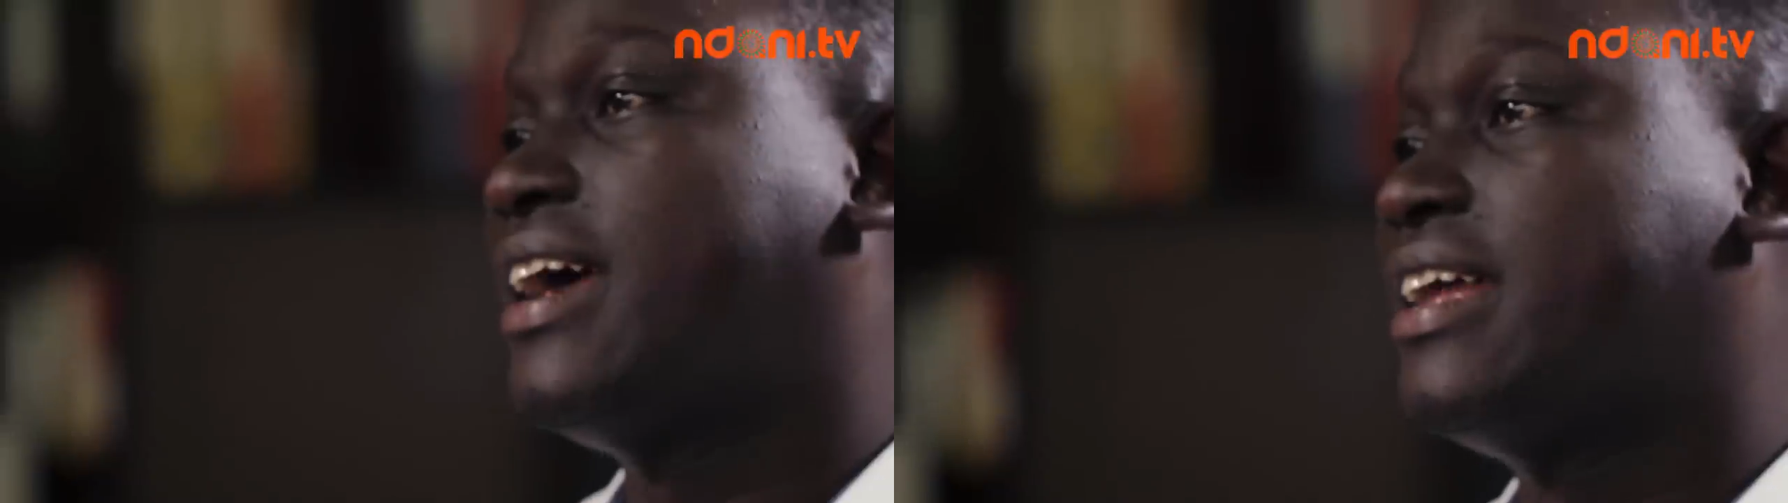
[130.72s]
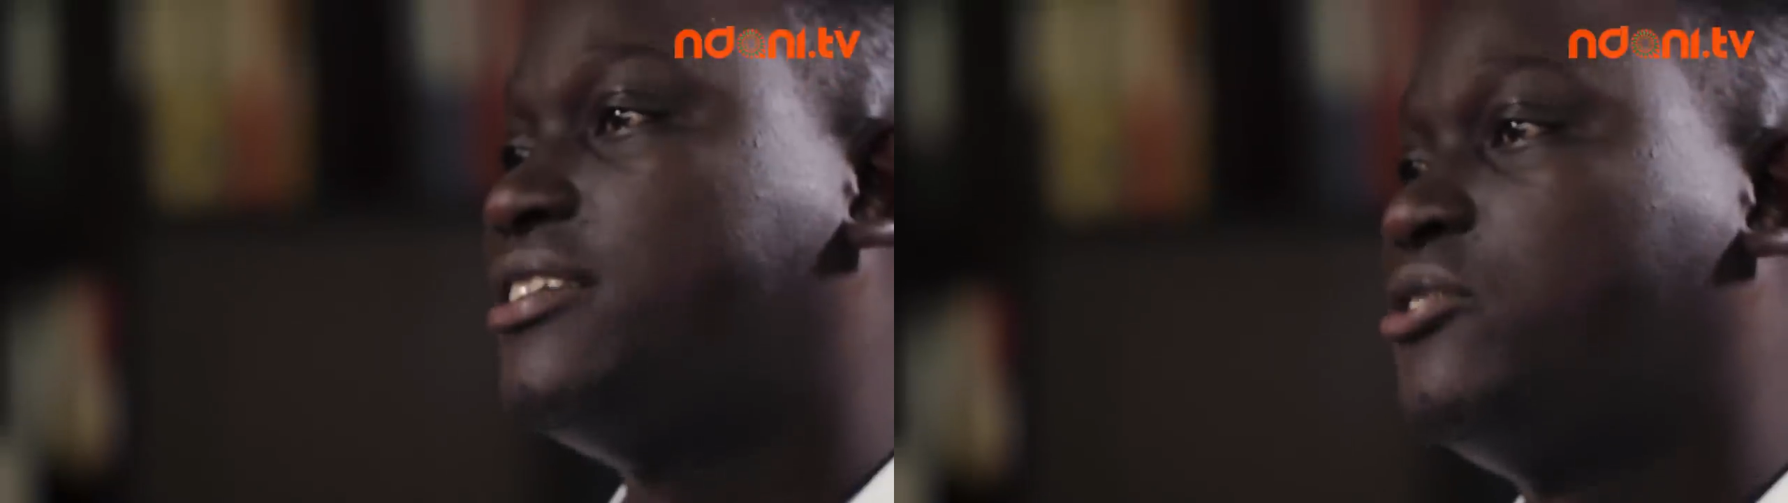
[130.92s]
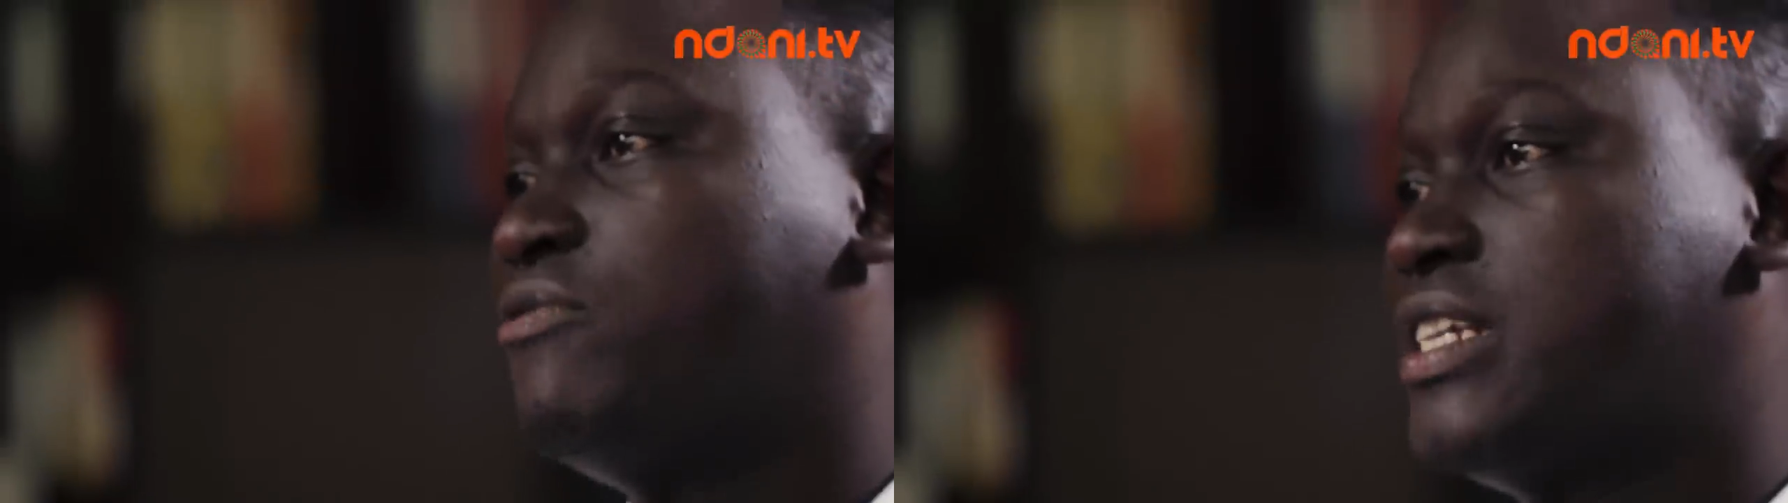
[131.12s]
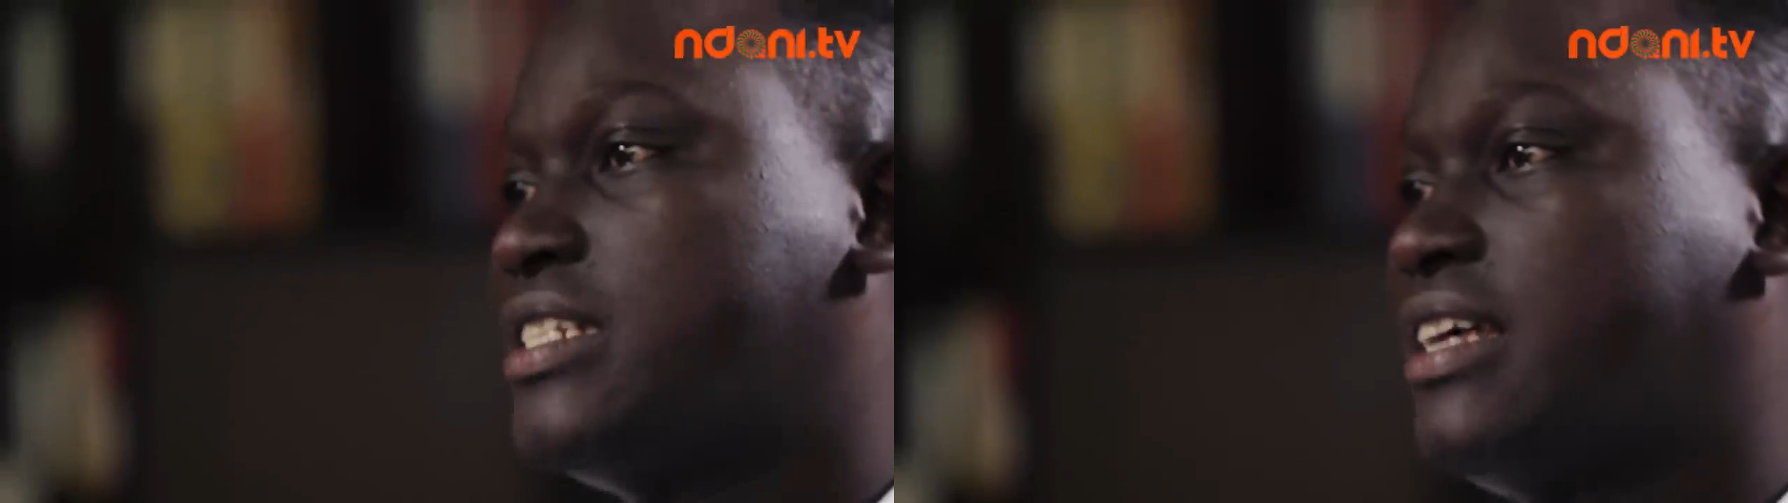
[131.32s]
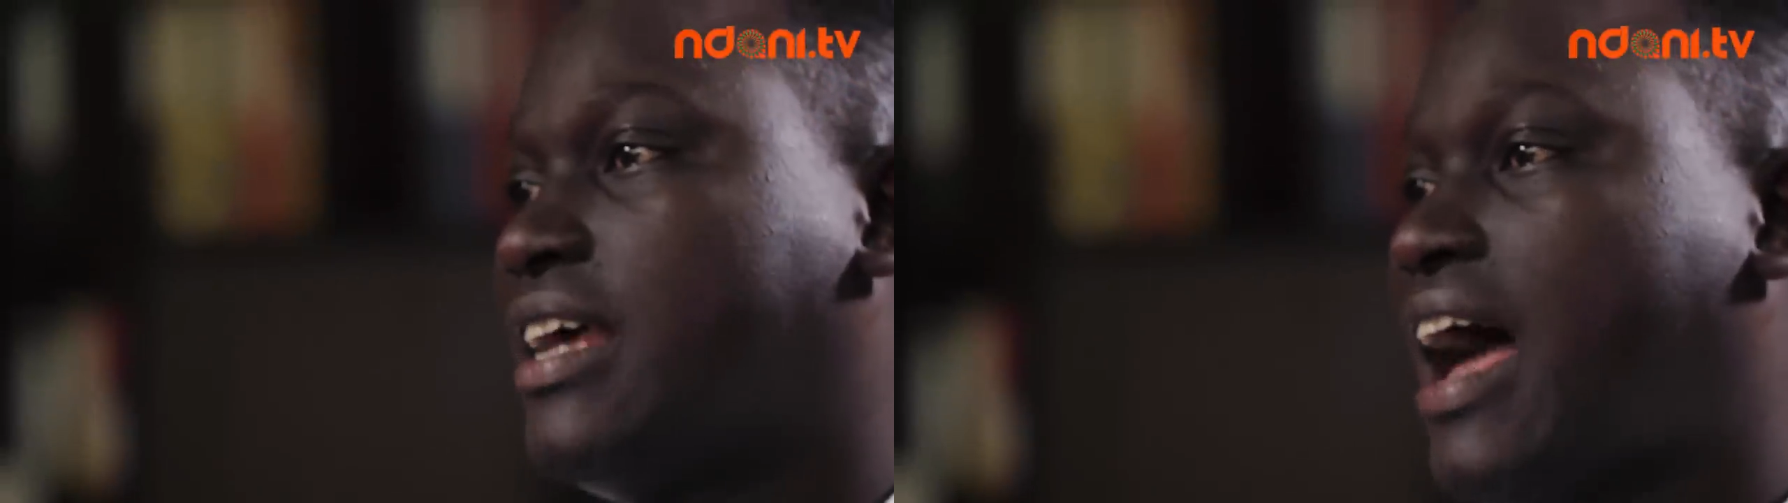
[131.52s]
at
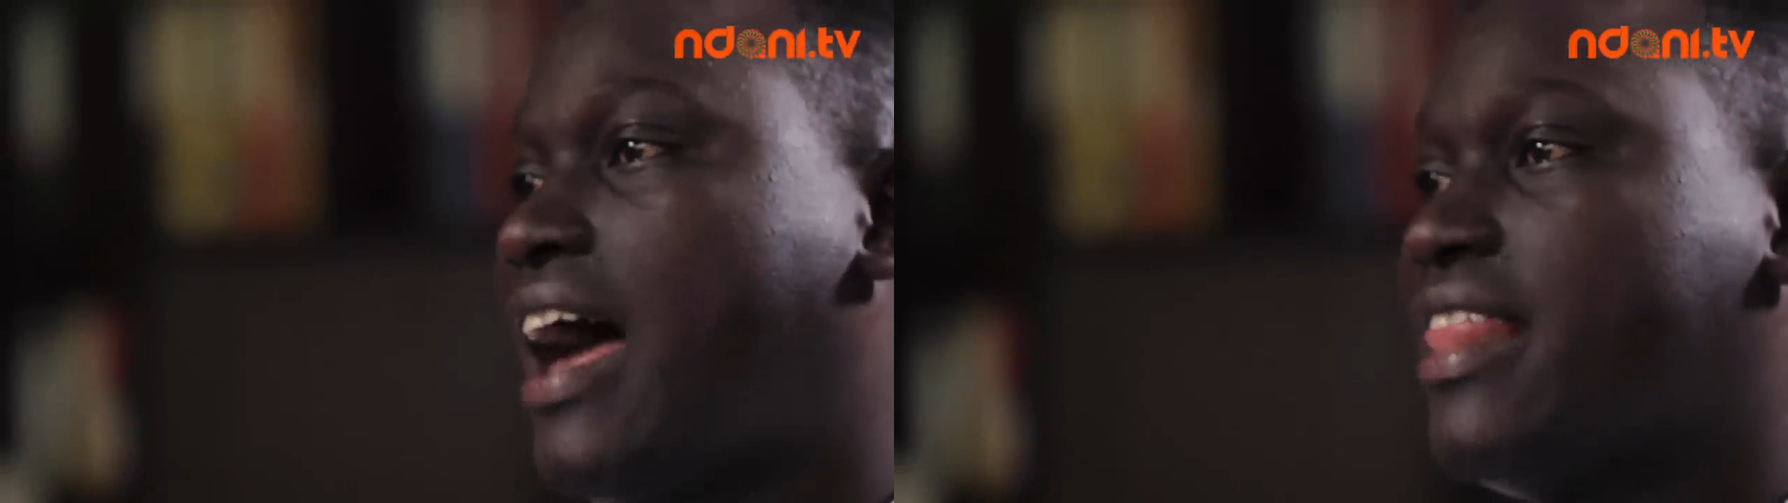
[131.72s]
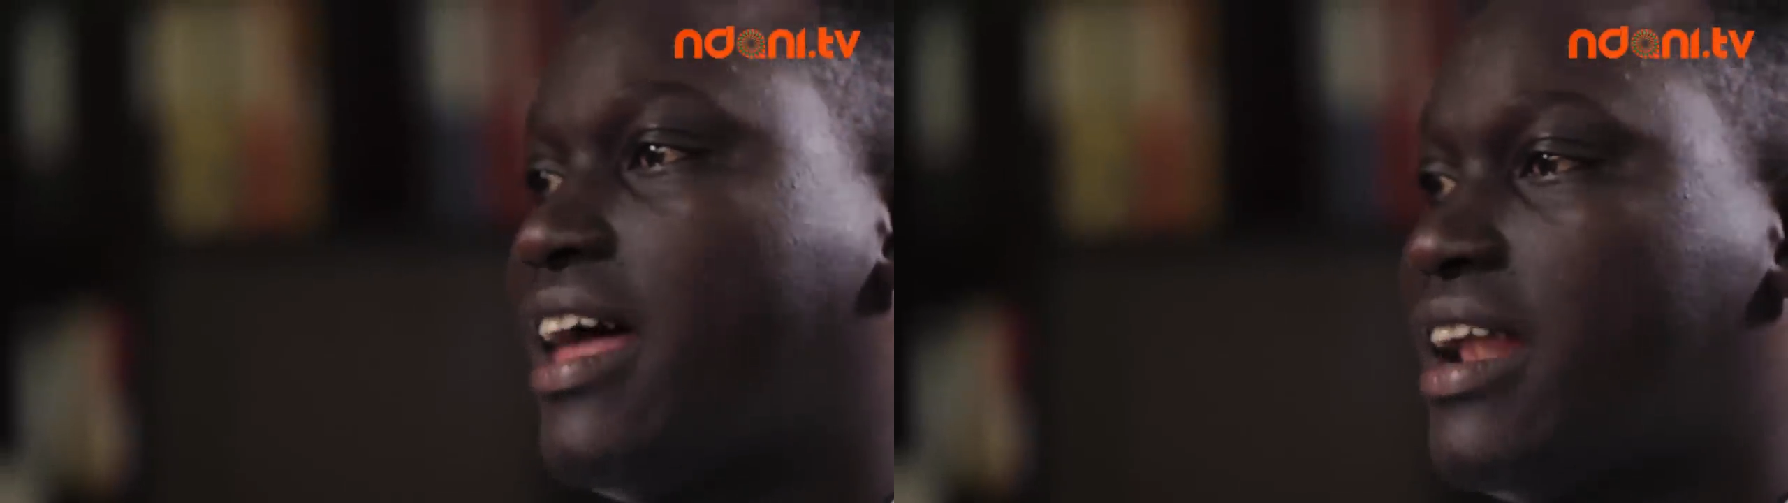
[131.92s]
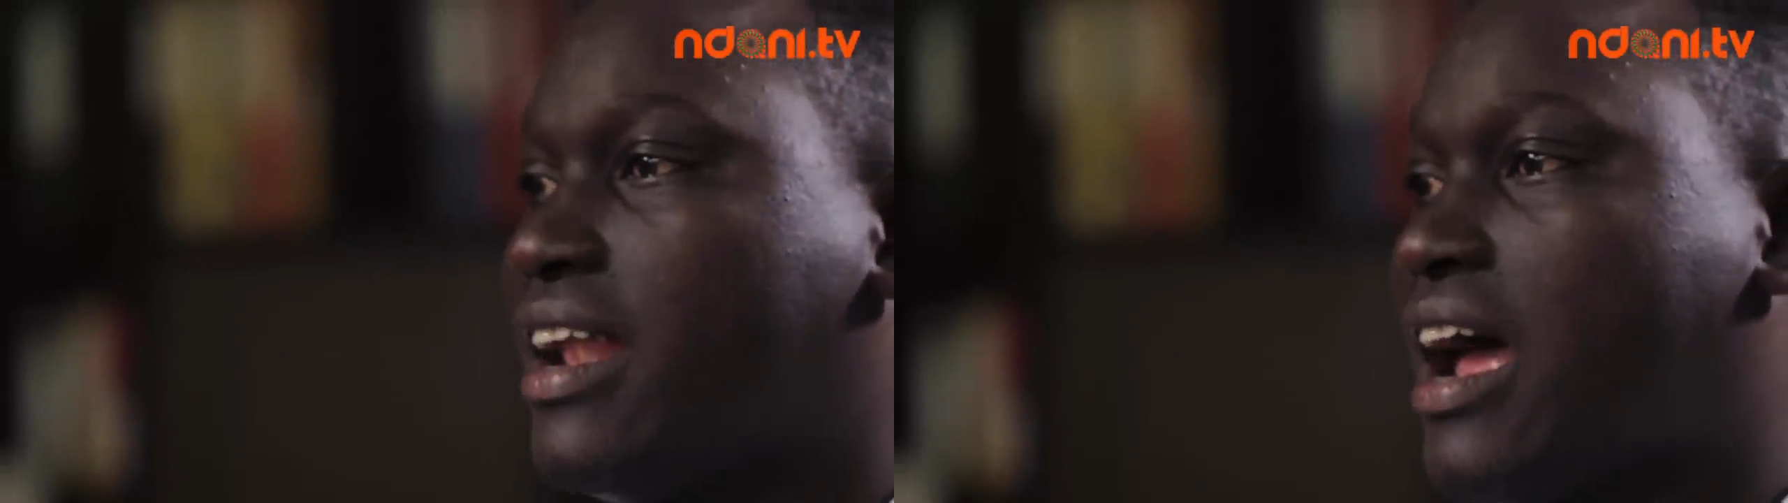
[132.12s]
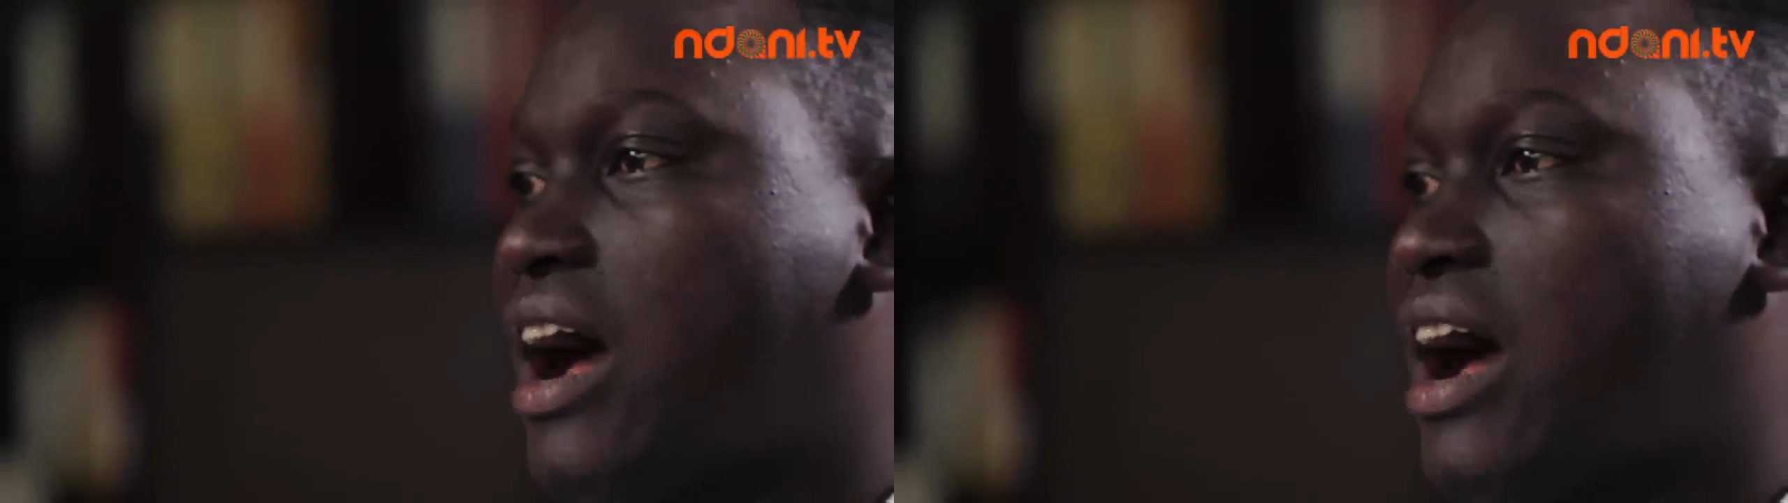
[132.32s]
university other than